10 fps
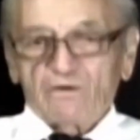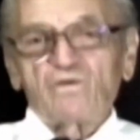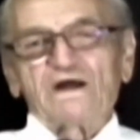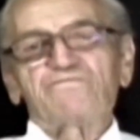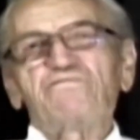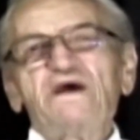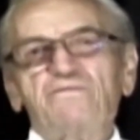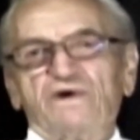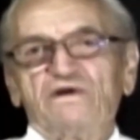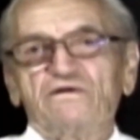what
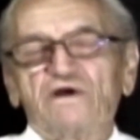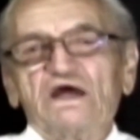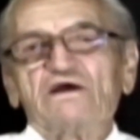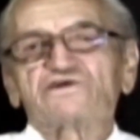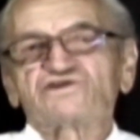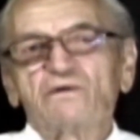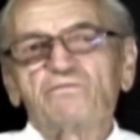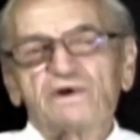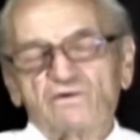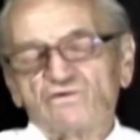people, in a
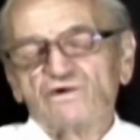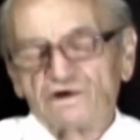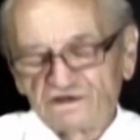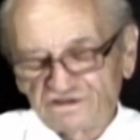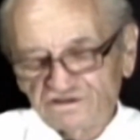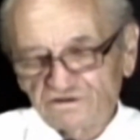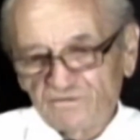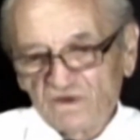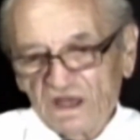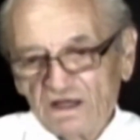simple words,
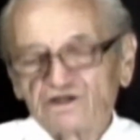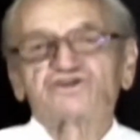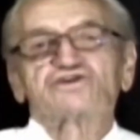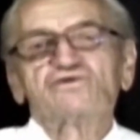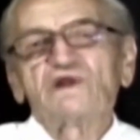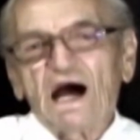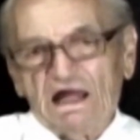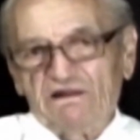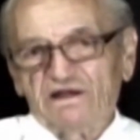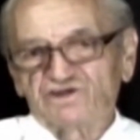should
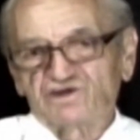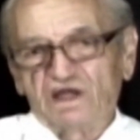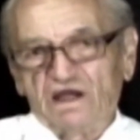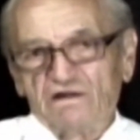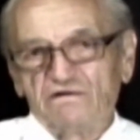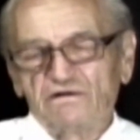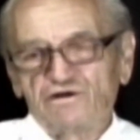understand,